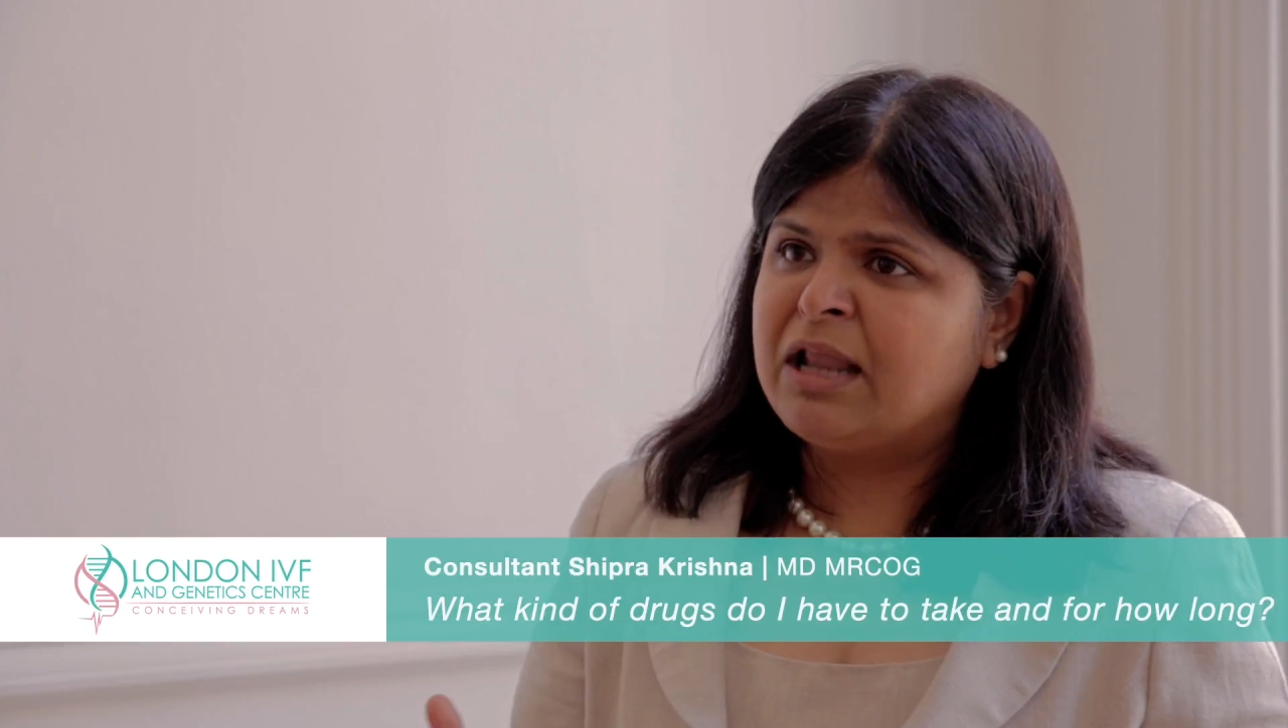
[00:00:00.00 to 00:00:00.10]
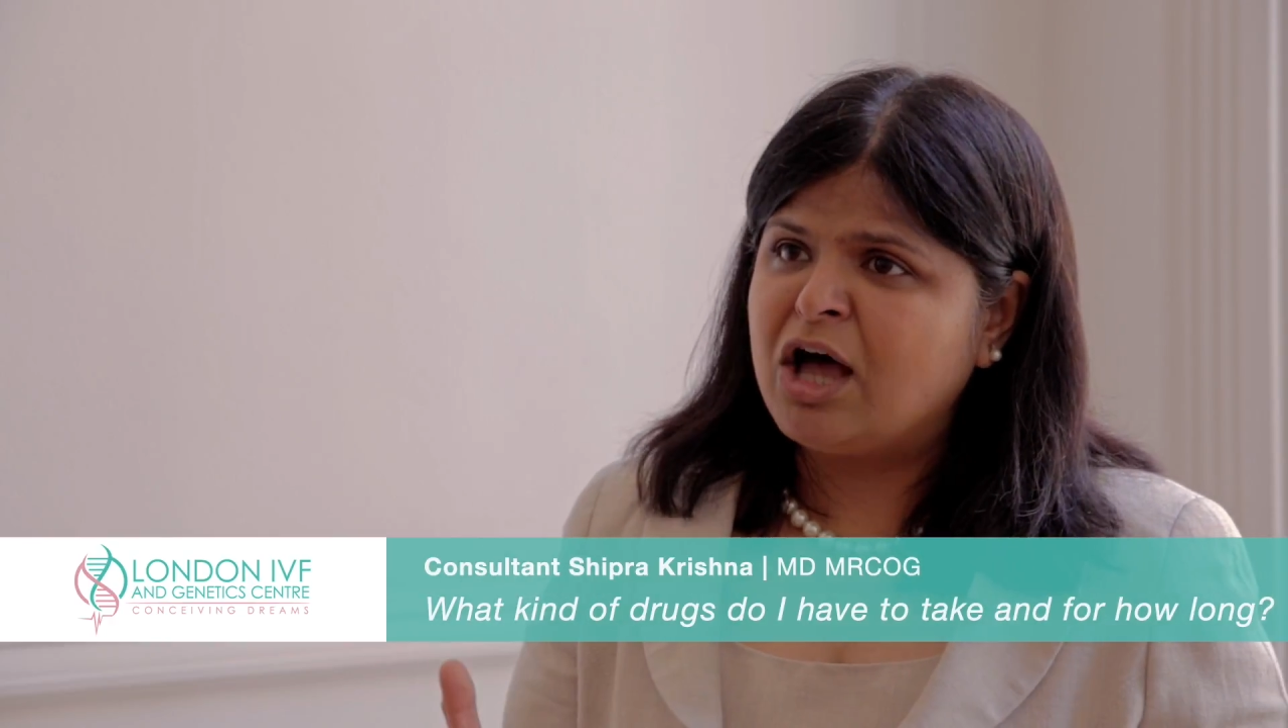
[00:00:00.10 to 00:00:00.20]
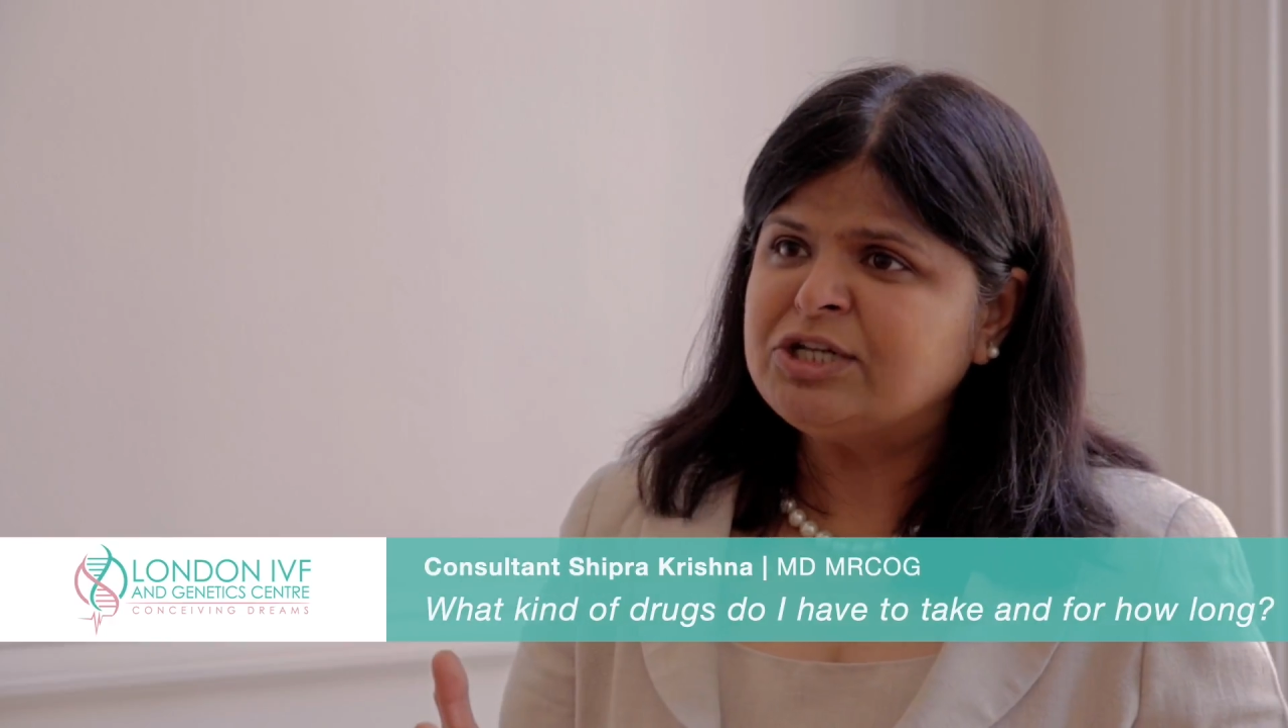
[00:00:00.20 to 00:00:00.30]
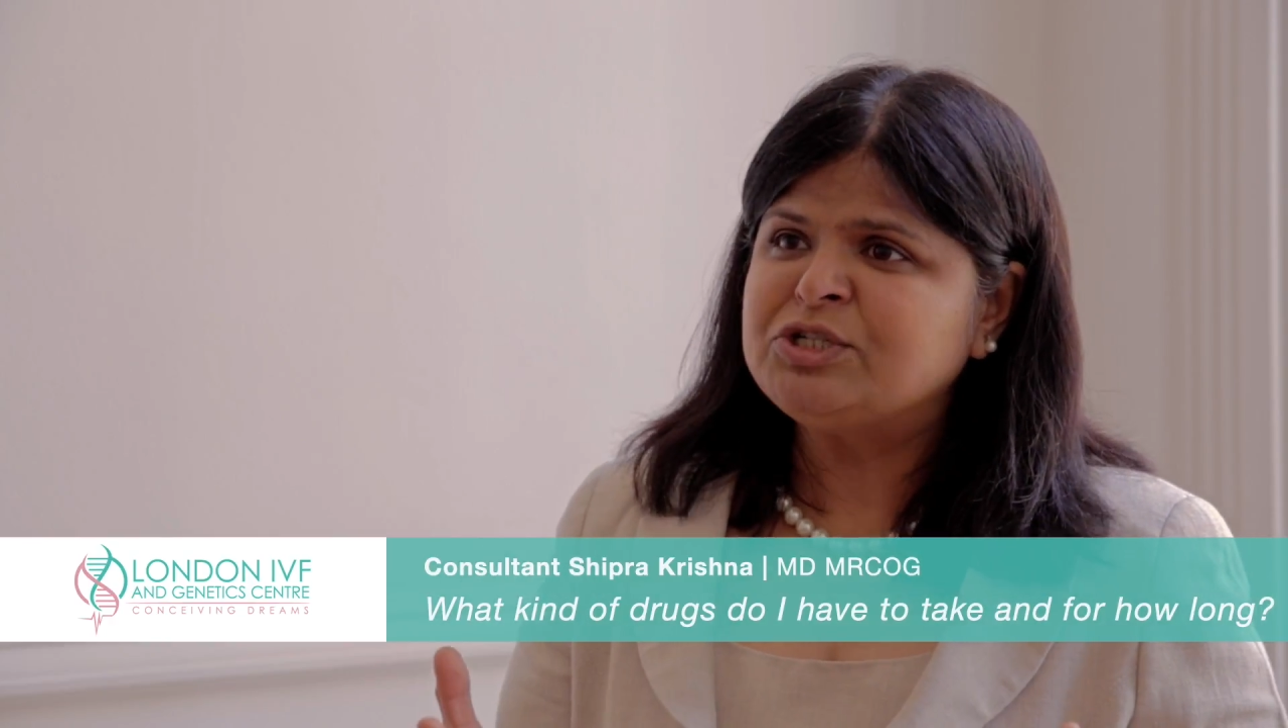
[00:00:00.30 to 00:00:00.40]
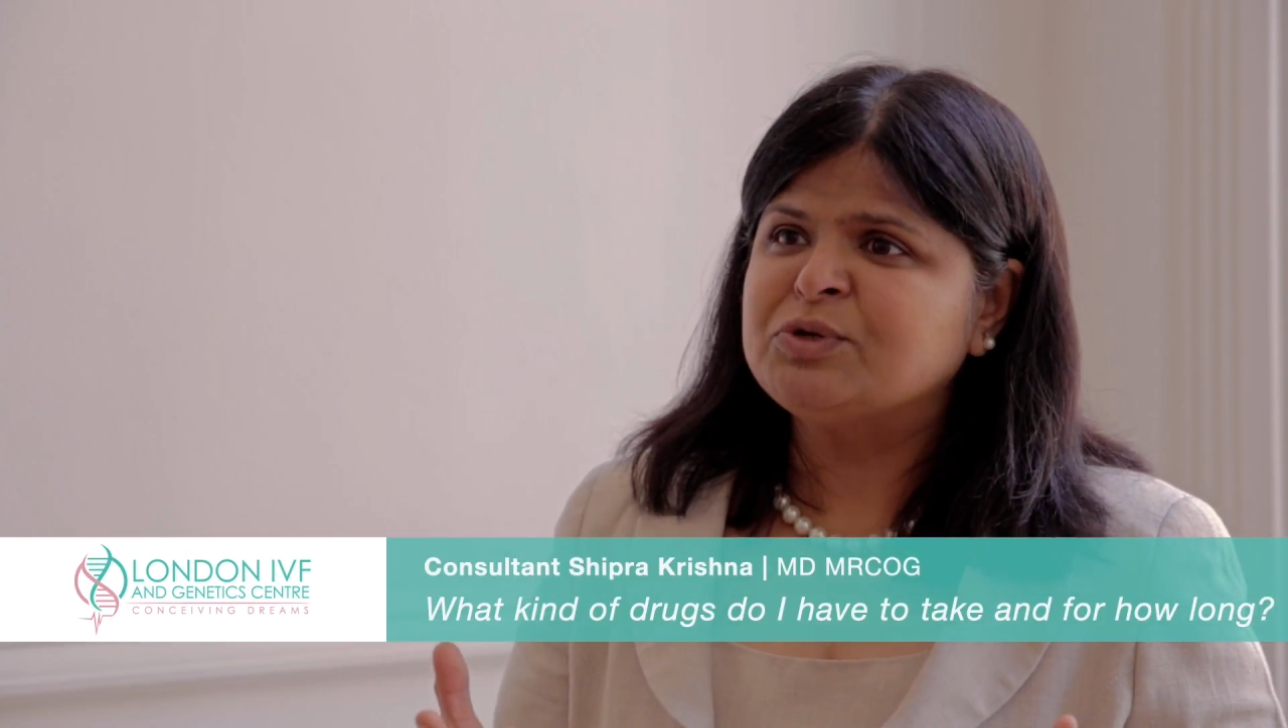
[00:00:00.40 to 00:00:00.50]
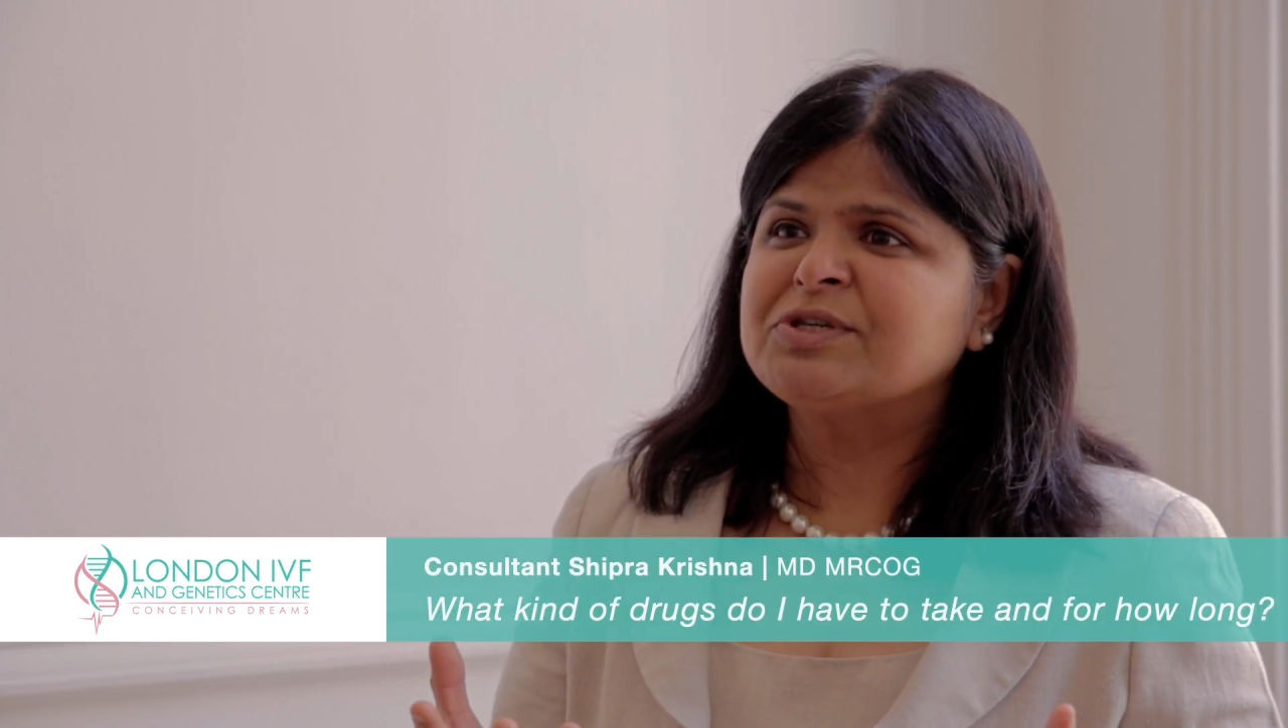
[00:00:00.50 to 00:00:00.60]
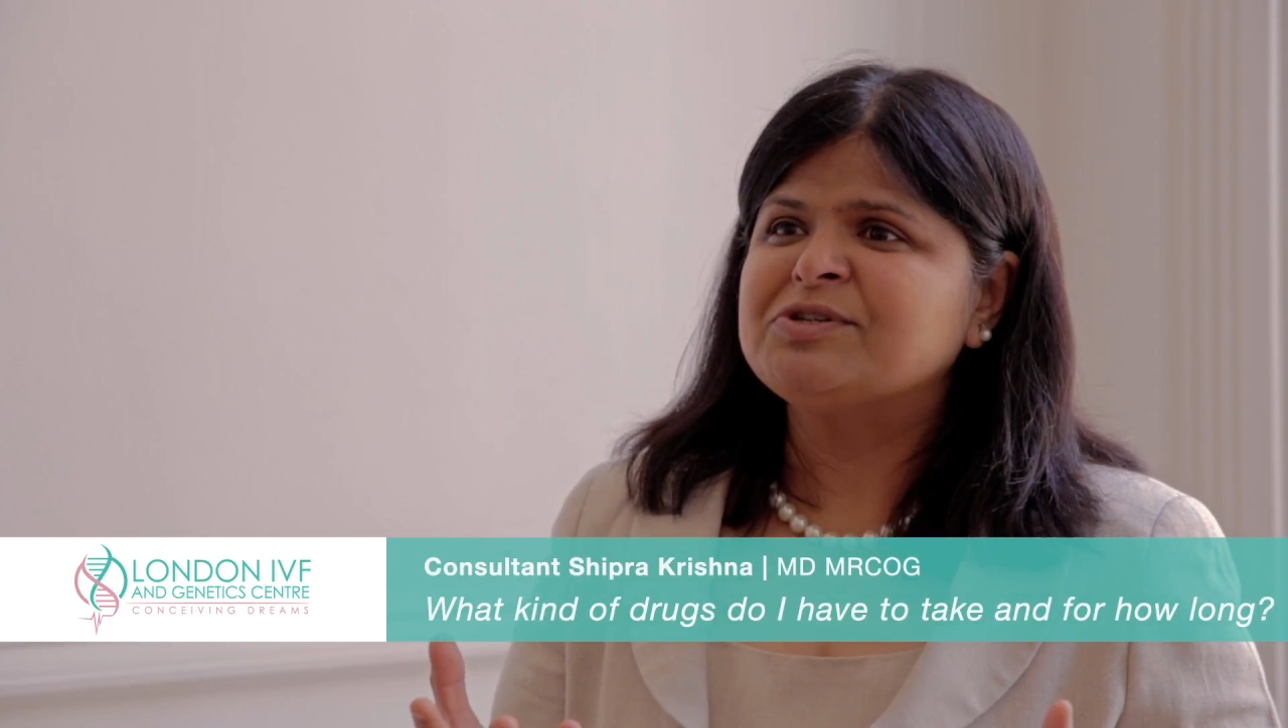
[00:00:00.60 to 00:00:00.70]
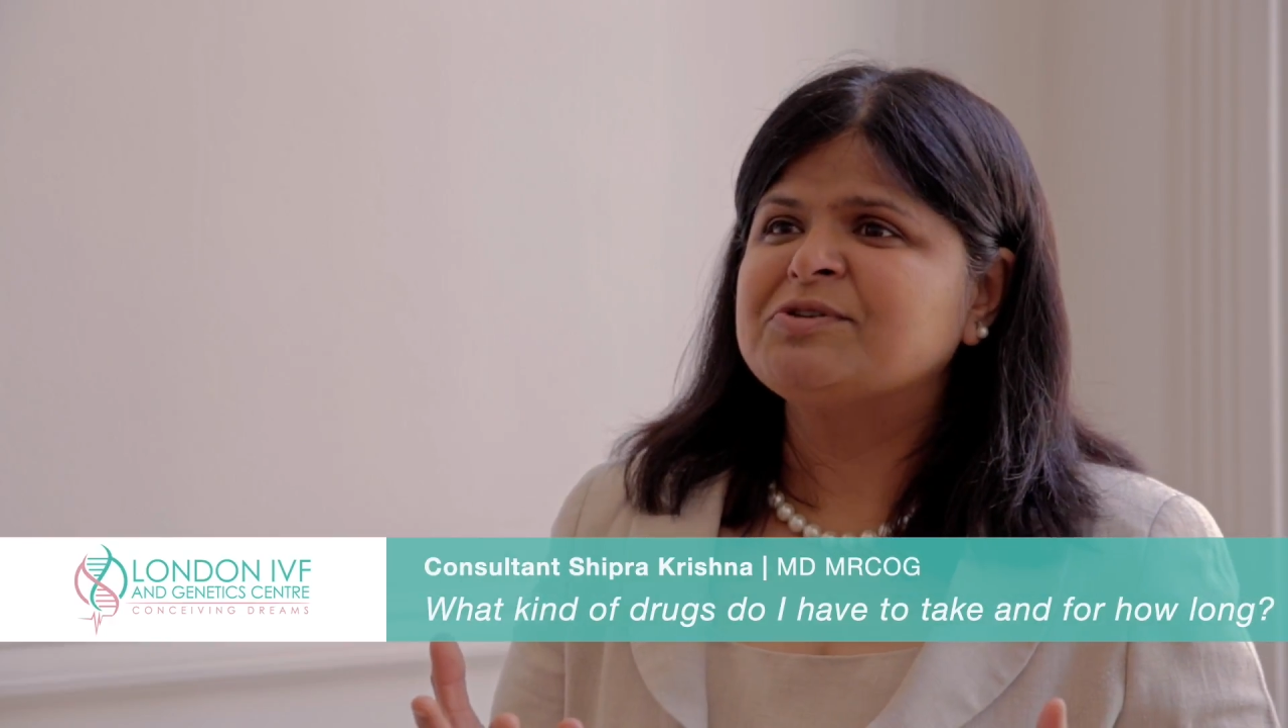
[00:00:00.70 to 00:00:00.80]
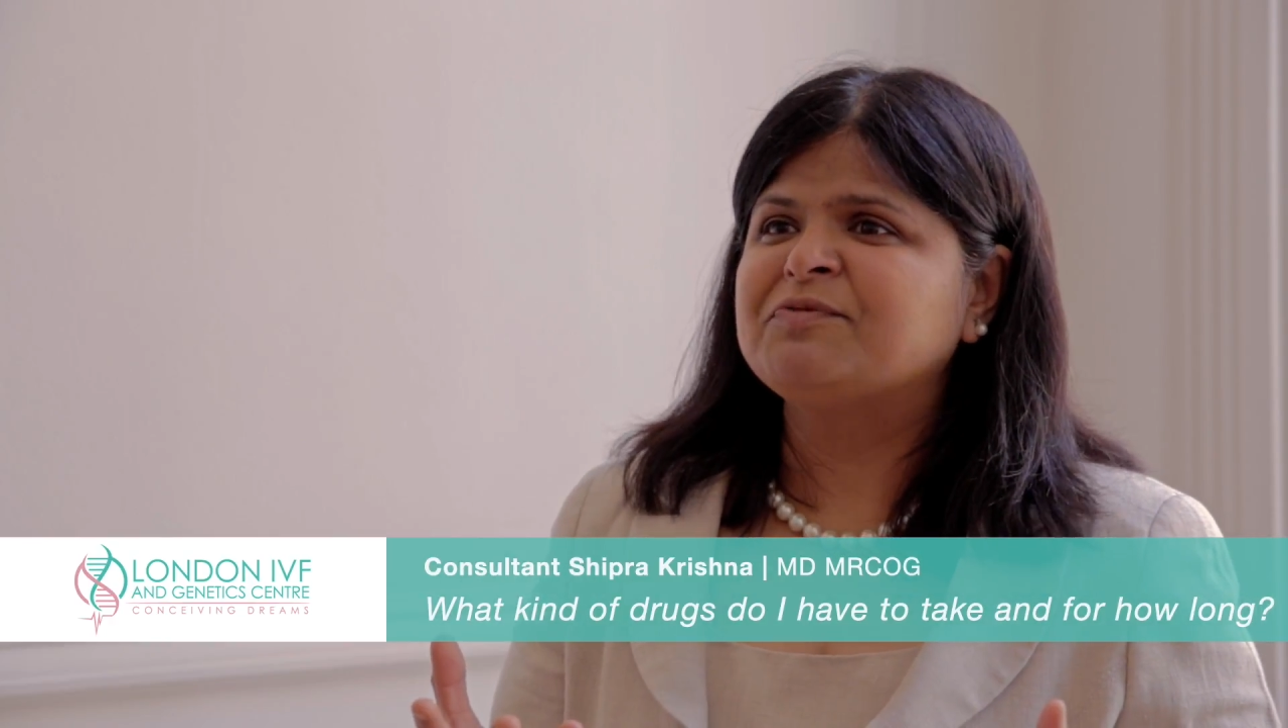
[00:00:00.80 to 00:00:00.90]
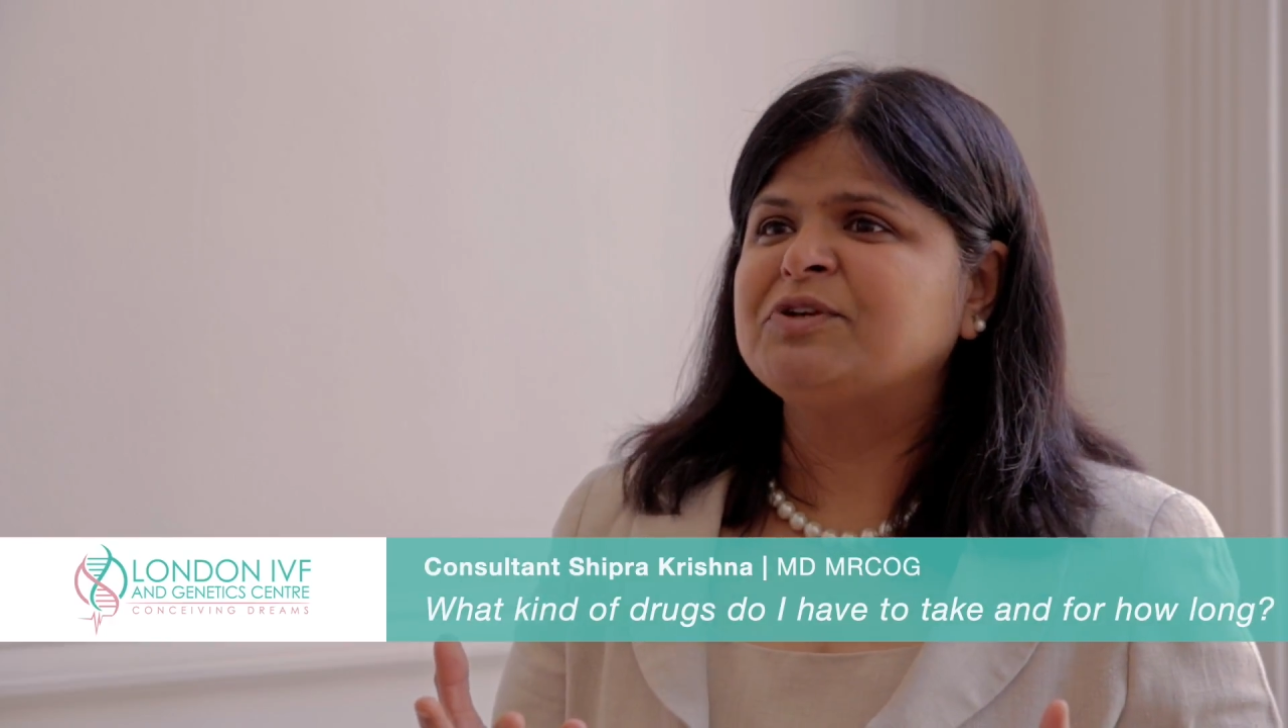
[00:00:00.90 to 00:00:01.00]
large
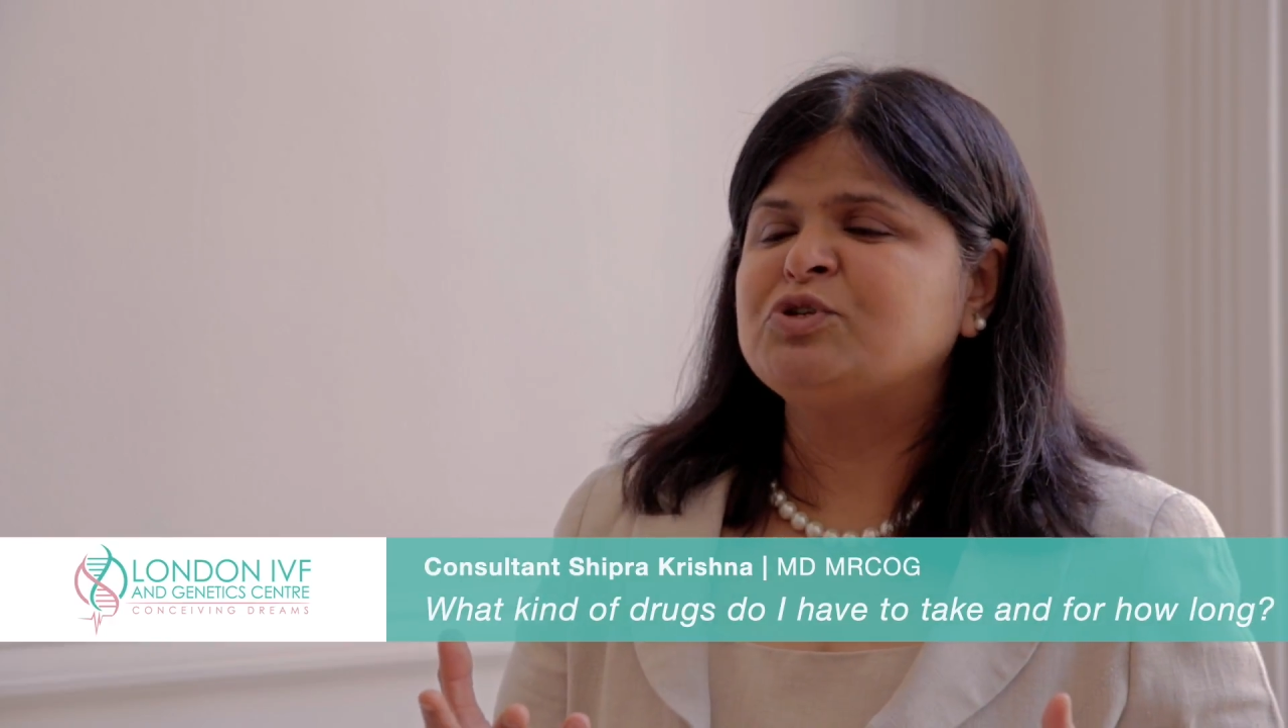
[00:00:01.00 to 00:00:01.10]
dosages of the